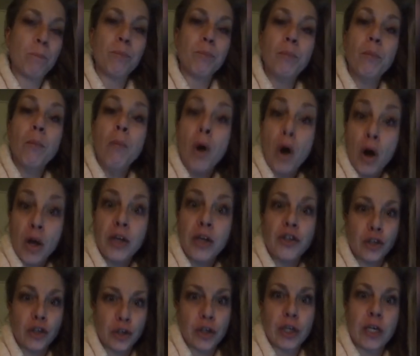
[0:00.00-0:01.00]

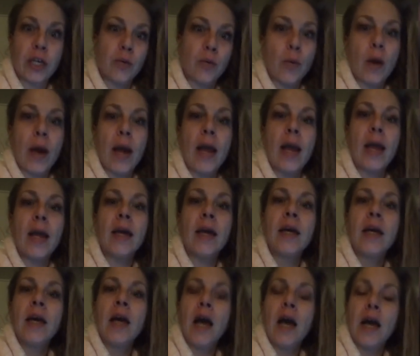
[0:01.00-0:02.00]
monitored in a way,
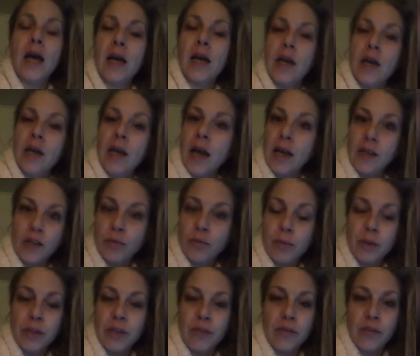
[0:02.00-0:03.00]
I
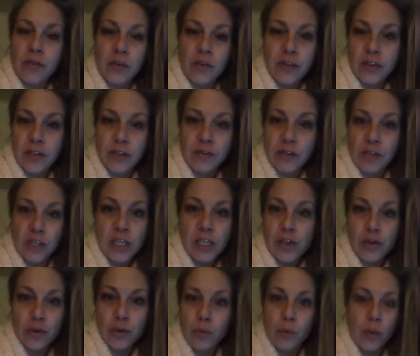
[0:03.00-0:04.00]
don't believe that this
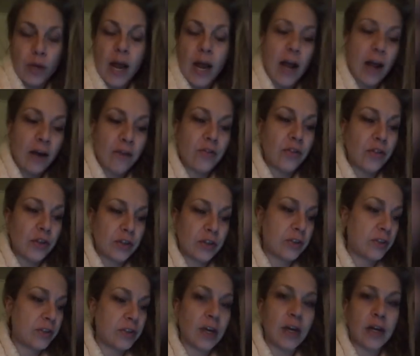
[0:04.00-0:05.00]
17-year-old would have
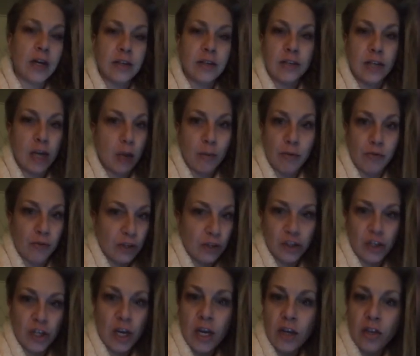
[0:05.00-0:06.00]
this type of
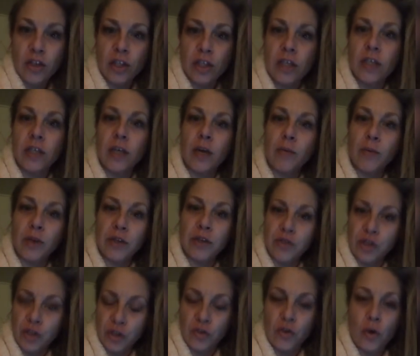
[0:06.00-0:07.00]
education. I mean,
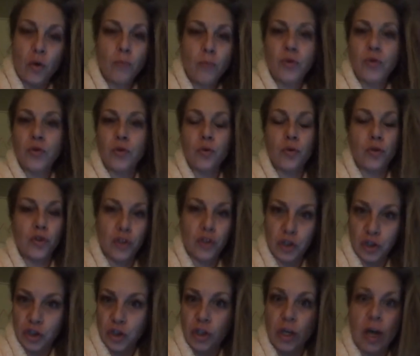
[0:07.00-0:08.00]
if she's homeschooled,
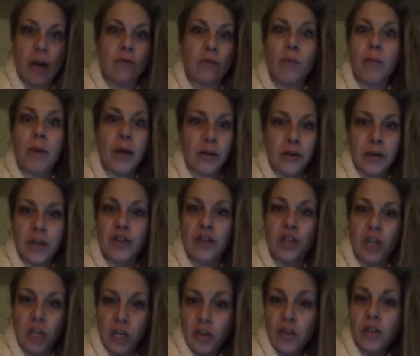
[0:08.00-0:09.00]
she should have a better
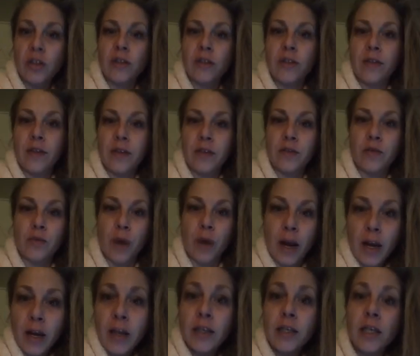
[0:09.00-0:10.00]
education than this,
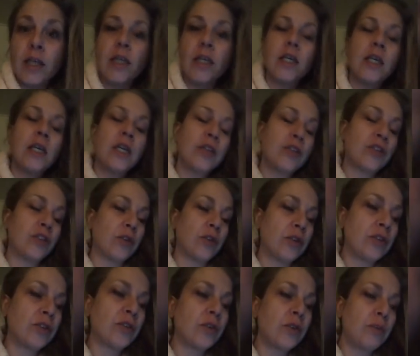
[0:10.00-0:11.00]
right? So
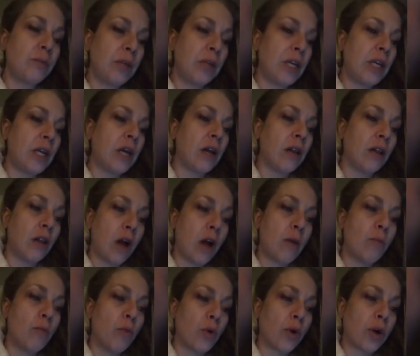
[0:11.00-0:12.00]
there's going to be a
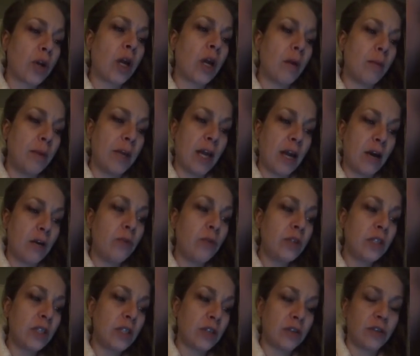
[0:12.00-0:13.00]
lot more coming
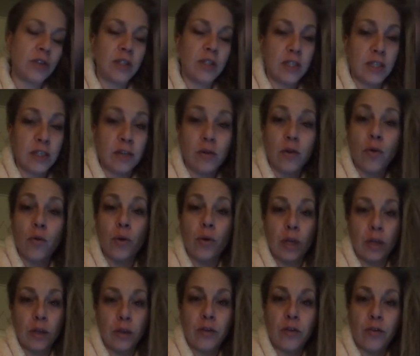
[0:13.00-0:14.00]
out. They're still
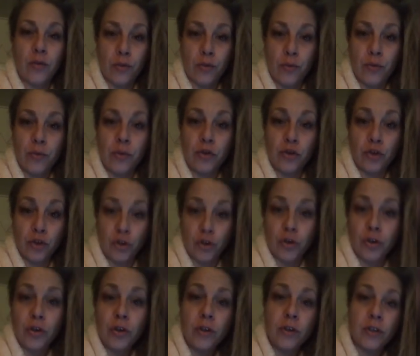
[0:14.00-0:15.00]
going through the
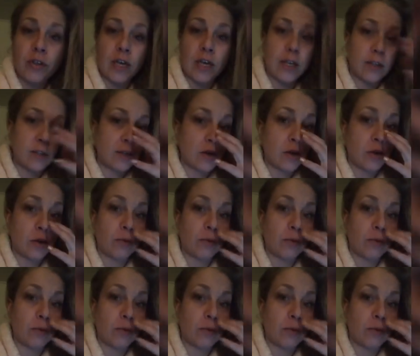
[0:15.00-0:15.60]
journals, as